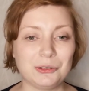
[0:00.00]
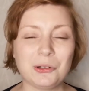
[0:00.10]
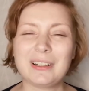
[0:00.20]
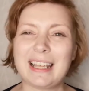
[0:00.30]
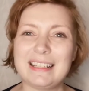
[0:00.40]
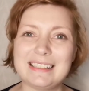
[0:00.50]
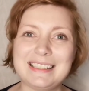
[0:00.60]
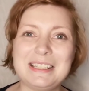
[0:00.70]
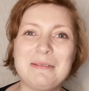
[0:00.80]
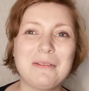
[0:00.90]
not getting
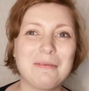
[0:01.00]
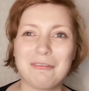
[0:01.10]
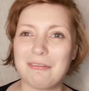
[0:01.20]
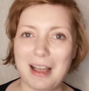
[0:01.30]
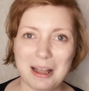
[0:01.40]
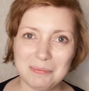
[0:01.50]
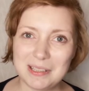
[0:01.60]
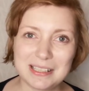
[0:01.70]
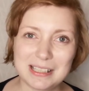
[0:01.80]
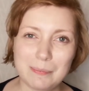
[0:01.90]
to see
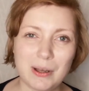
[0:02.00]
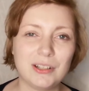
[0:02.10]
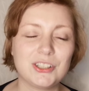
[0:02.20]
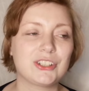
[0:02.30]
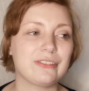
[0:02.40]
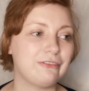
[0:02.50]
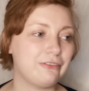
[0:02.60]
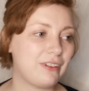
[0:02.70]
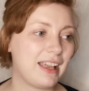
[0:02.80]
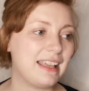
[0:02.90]
family as much
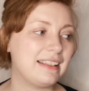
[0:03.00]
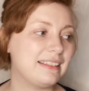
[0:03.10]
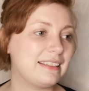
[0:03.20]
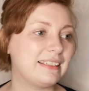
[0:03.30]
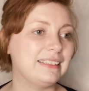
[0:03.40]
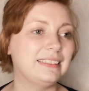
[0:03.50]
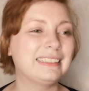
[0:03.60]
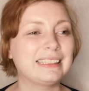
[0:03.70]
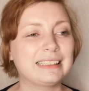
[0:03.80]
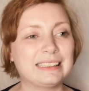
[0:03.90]
and friends.
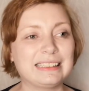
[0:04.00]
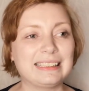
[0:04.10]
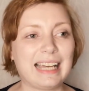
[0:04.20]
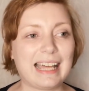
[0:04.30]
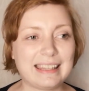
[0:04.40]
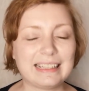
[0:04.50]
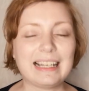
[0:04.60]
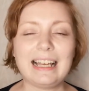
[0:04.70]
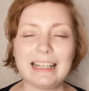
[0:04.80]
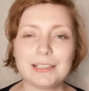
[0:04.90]
And I
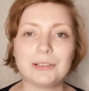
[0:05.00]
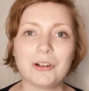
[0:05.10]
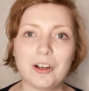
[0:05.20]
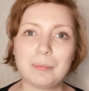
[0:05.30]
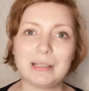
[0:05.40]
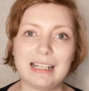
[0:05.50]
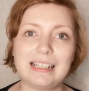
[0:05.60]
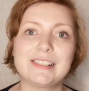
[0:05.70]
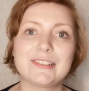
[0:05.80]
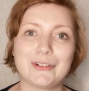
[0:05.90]
think I had a lot of
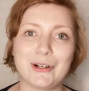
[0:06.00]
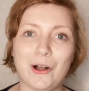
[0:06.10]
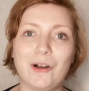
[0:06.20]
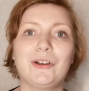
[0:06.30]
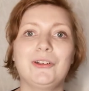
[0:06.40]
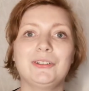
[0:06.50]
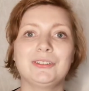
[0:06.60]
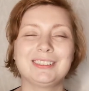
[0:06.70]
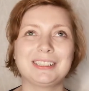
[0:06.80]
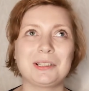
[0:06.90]
plans for how
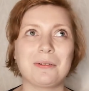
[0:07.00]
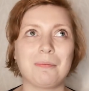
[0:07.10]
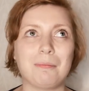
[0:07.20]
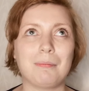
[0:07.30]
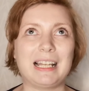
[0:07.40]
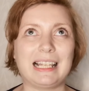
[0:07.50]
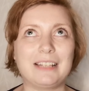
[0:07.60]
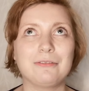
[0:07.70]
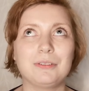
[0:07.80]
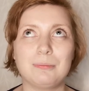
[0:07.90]
my
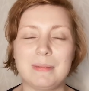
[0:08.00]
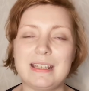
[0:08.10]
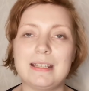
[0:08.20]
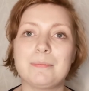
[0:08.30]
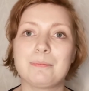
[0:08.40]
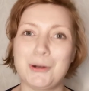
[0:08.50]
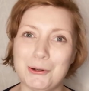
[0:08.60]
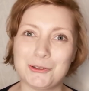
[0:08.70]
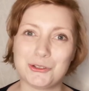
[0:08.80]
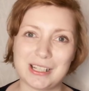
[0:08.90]
life would be
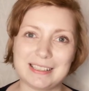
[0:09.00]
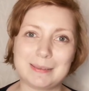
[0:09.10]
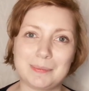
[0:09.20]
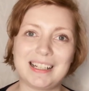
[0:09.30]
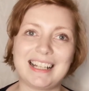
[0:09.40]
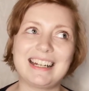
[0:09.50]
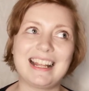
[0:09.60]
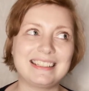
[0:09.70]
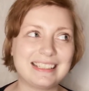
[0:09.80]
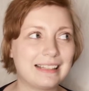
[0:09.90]
post transplant,
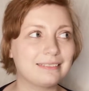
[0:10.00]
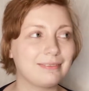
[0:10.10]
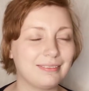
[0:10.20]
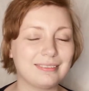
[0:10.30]
and